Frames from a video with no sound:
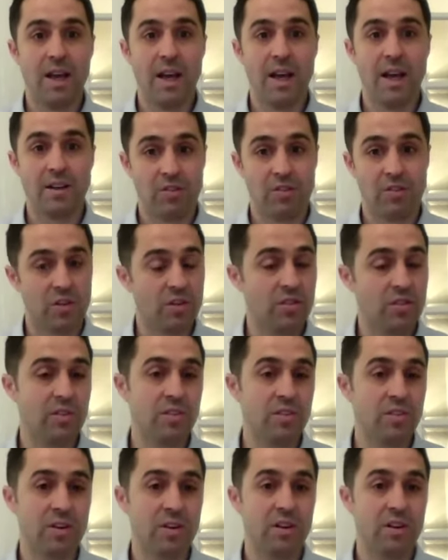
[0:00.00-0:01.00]
It's just the
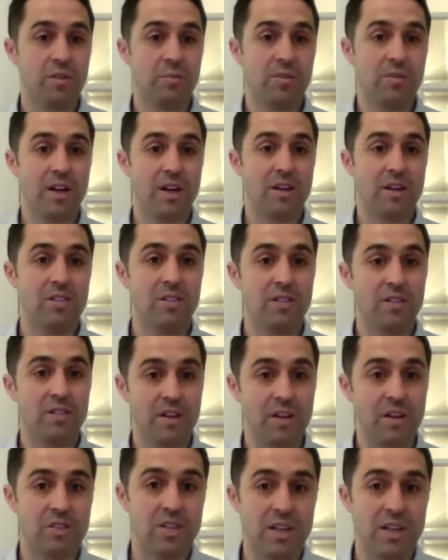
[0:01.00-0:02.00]
circumstance and
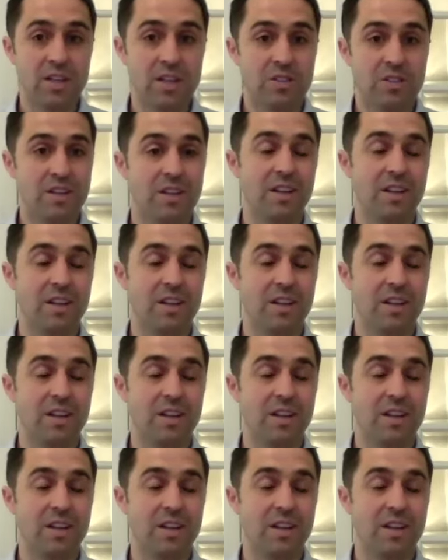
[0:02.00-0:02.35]
situation.